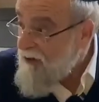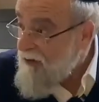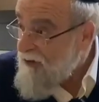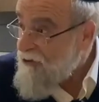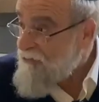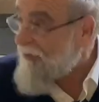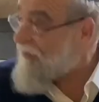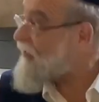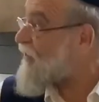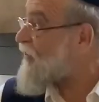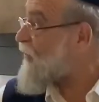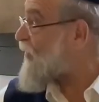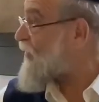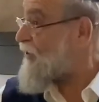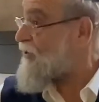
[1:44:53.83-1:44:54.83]
shriveled
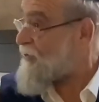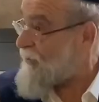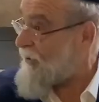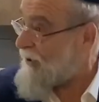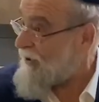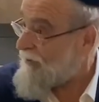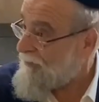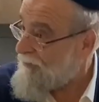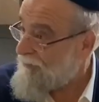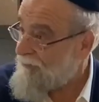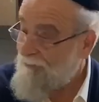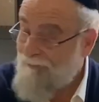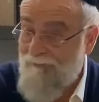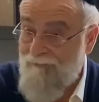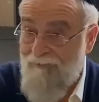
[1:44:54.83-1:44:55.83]
or destroyed.
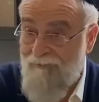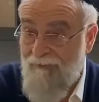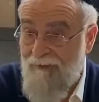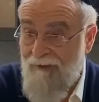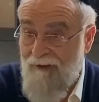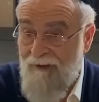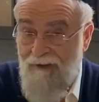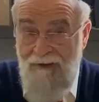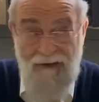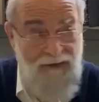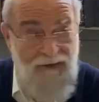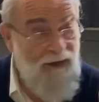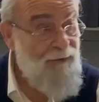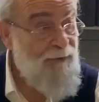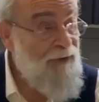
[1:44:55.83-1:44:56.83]

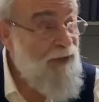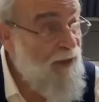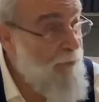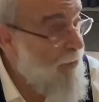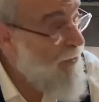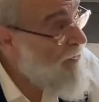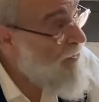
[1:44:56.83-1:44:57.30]
That's what the Gemara